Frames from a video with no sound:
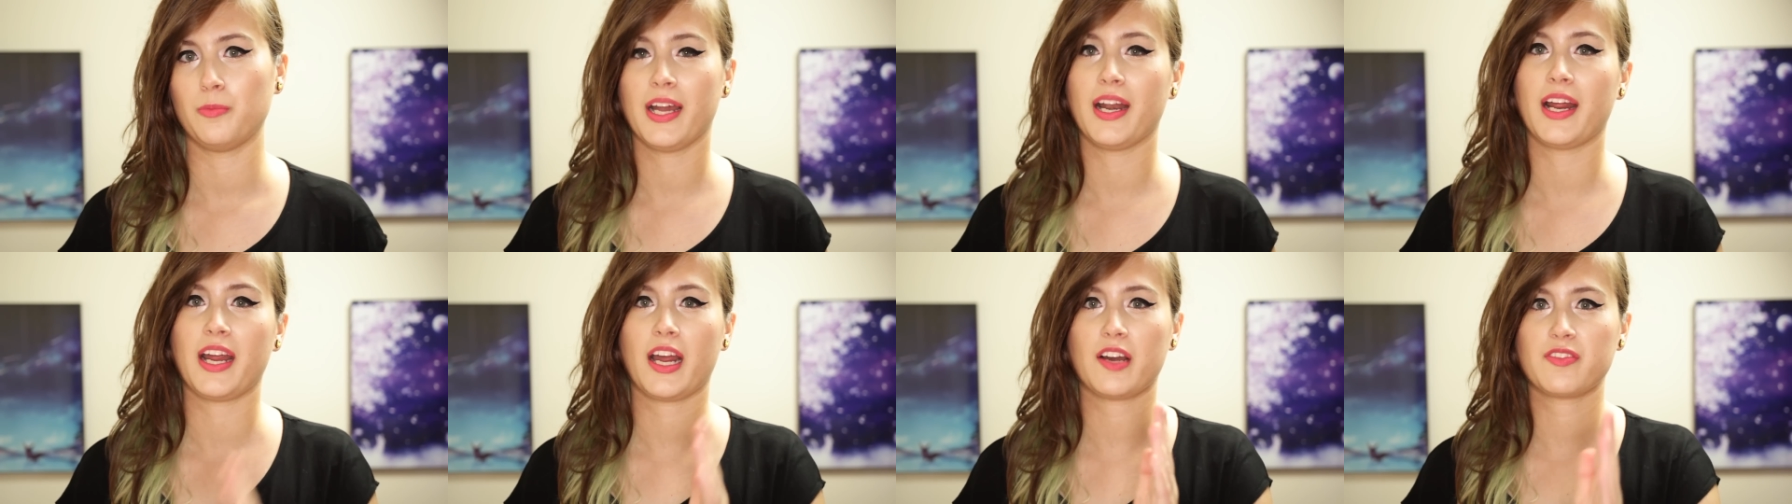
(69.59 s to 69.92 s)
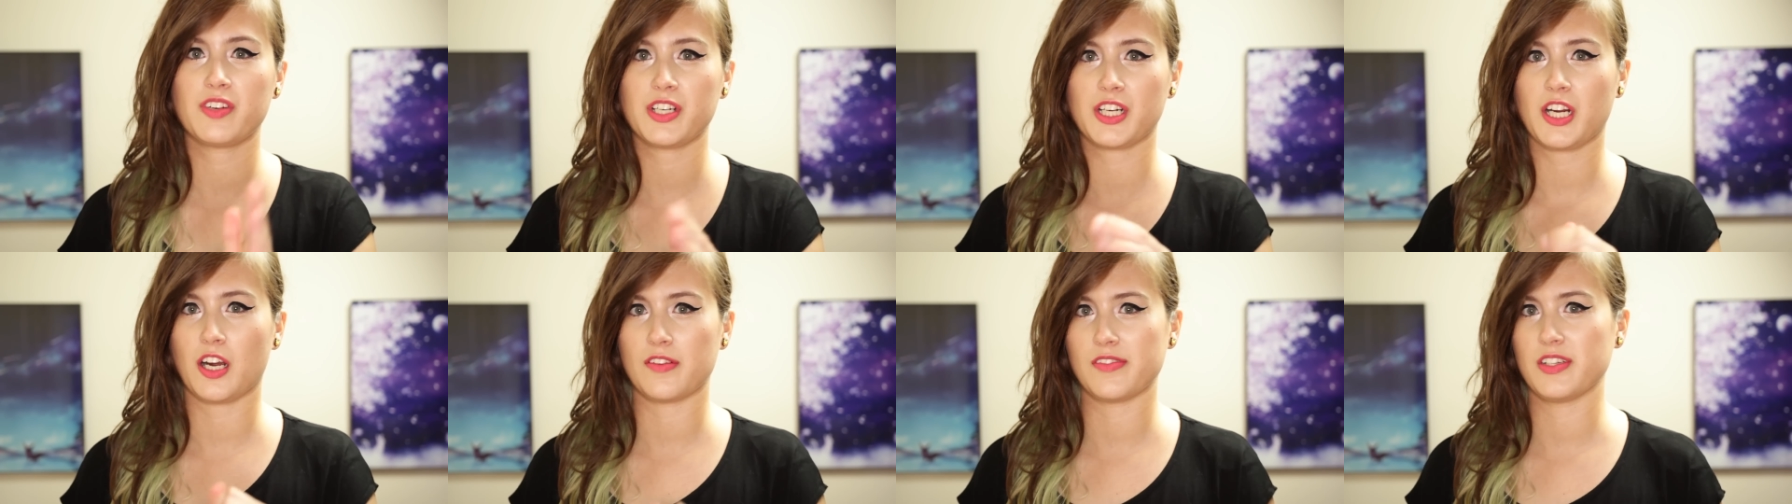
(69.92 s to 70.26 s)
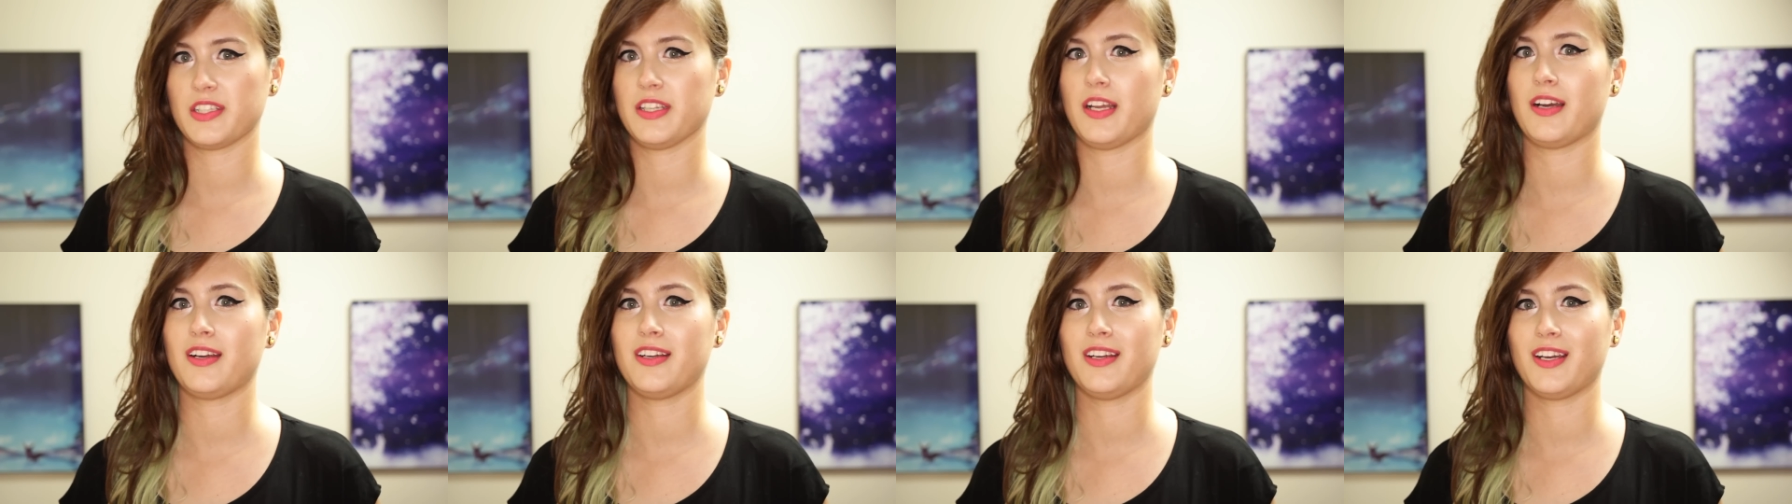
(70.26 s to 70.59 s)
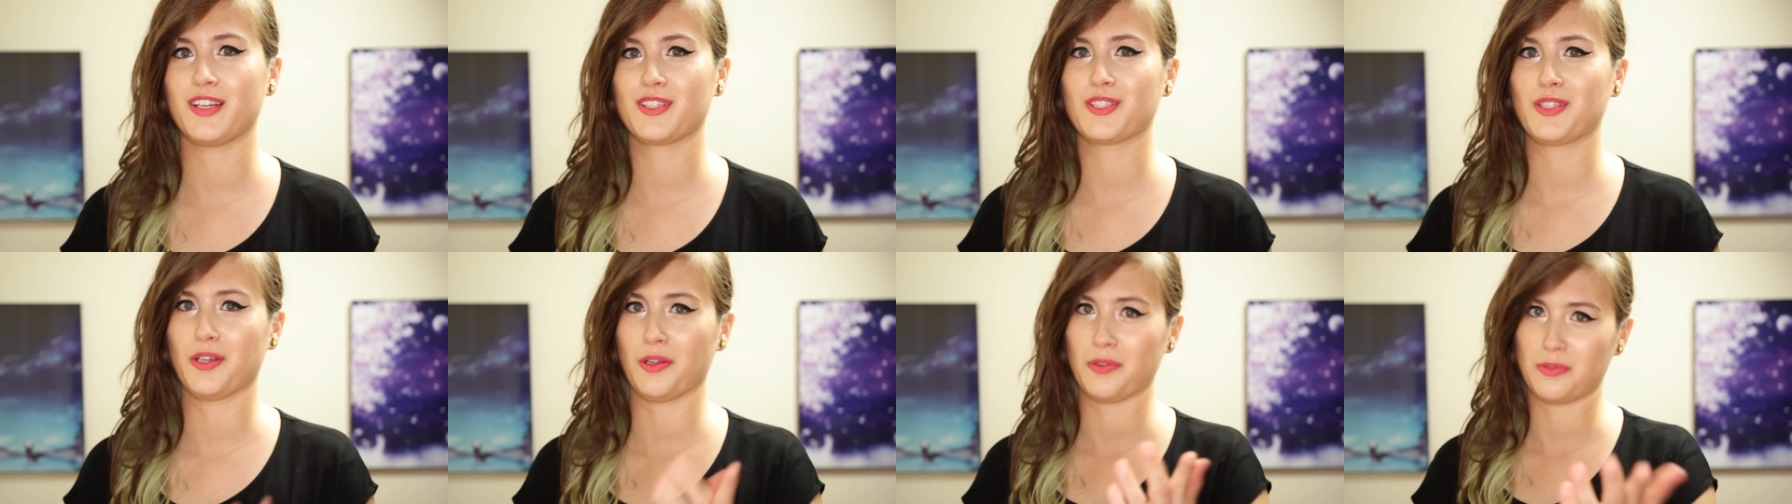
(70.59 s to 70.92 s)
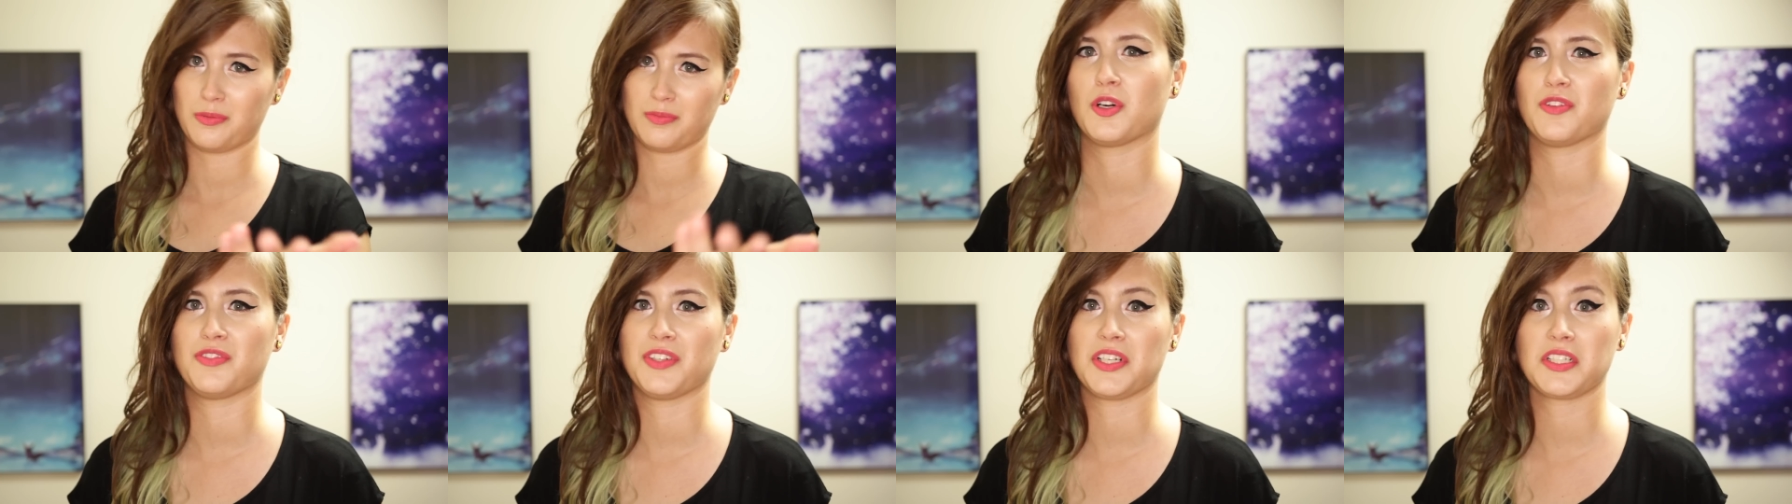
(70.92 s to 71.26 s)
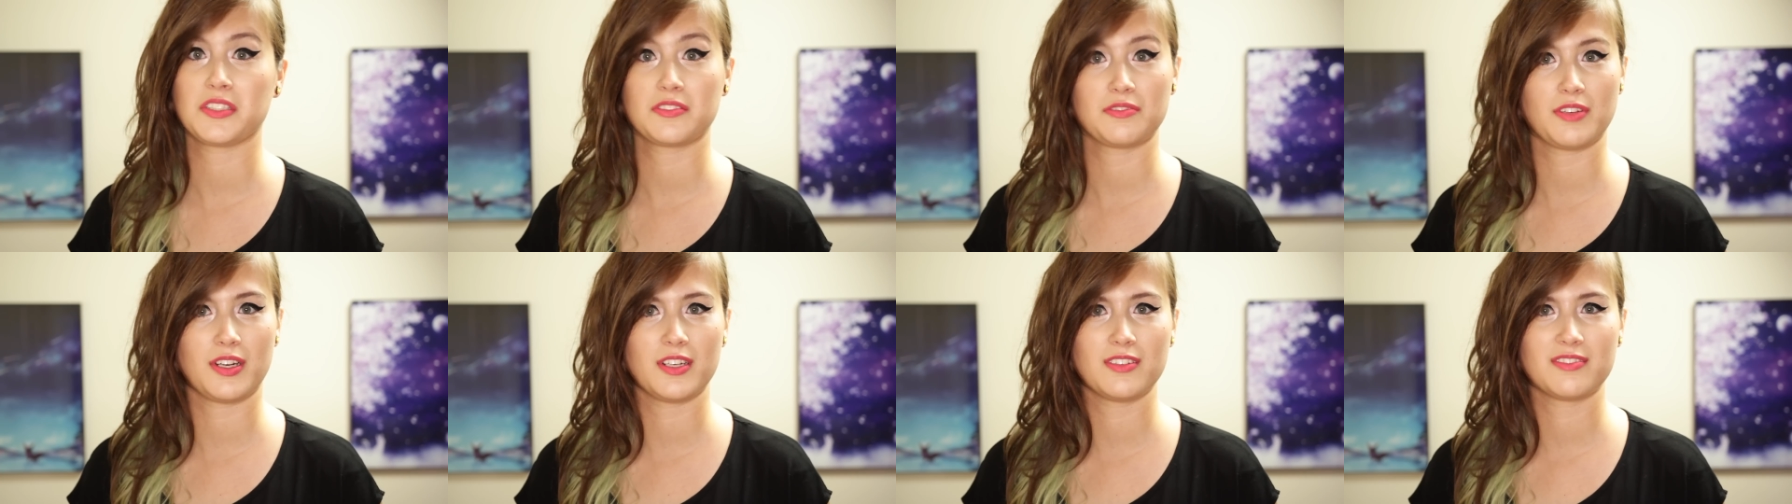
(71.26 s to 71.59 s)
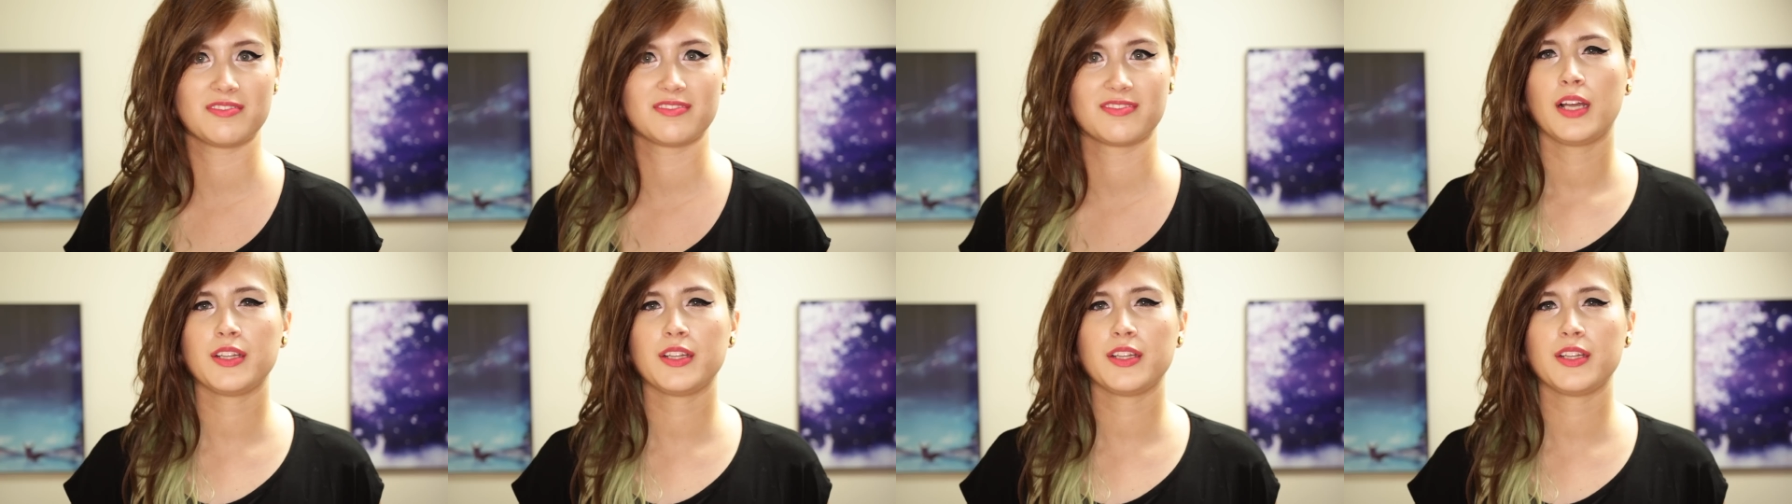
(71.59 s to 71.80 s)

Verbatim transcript: And I haven't covered that yet, so it's perfect, right?